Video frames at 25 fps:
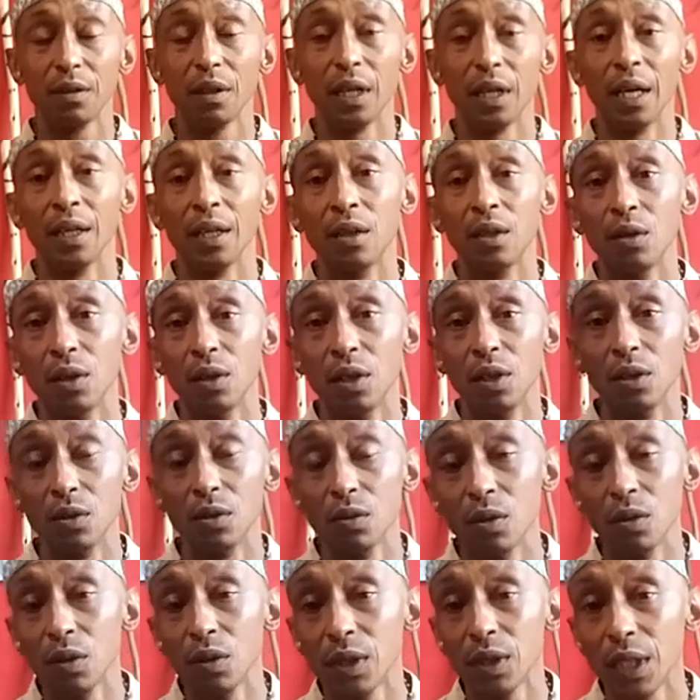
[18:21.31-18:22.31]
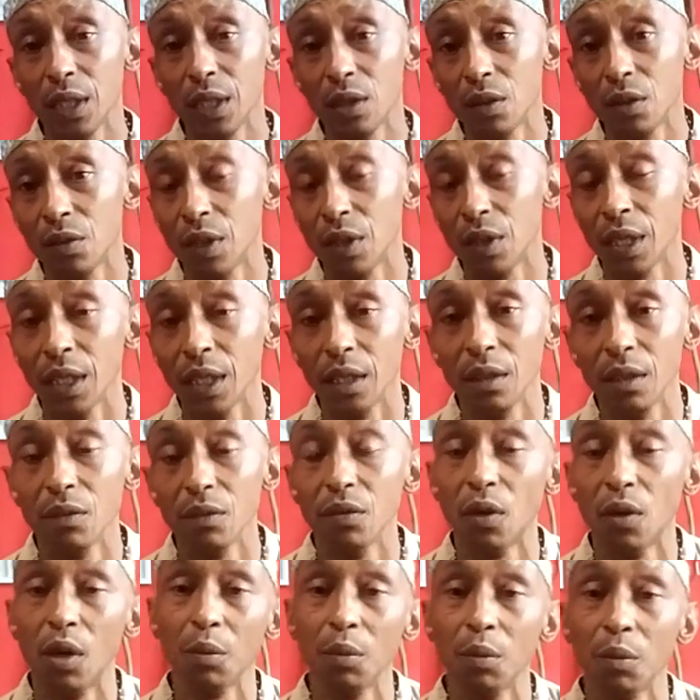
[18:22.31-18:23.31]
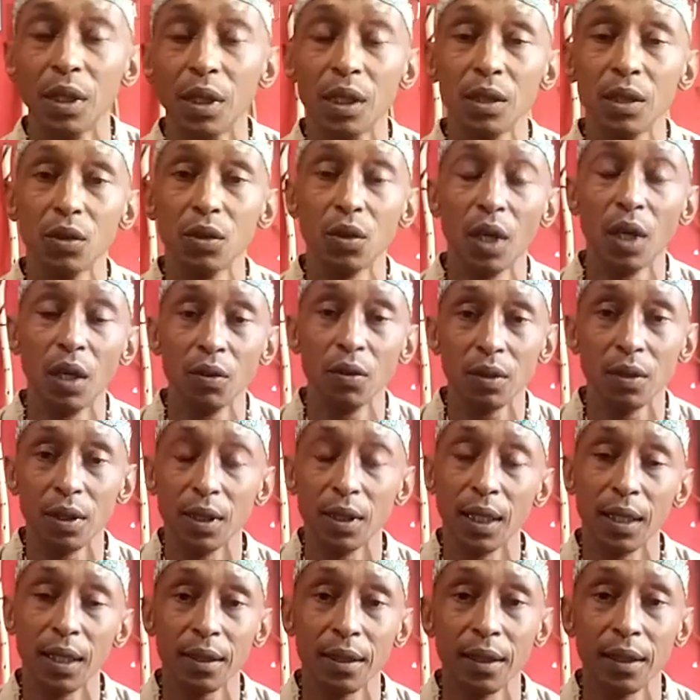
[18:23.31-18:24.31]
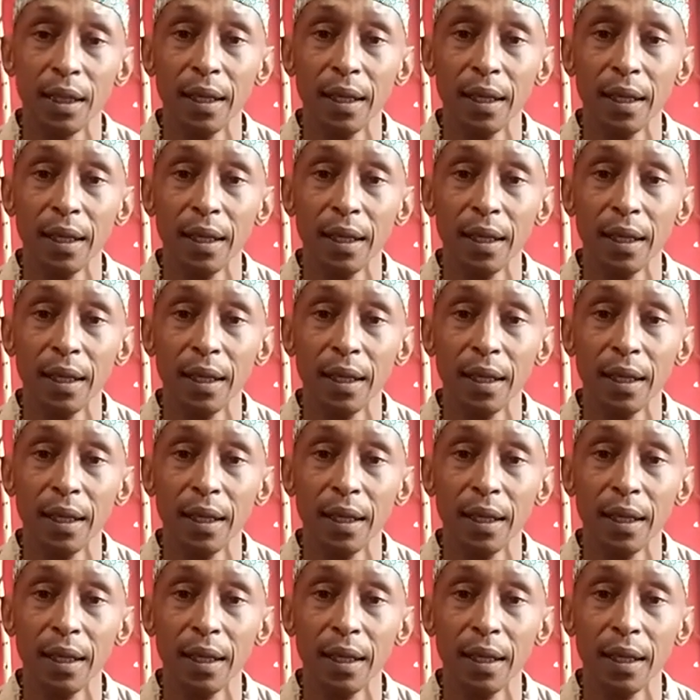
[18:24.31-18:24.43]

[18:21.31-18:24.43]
I go into a state of creating formulas to counter that.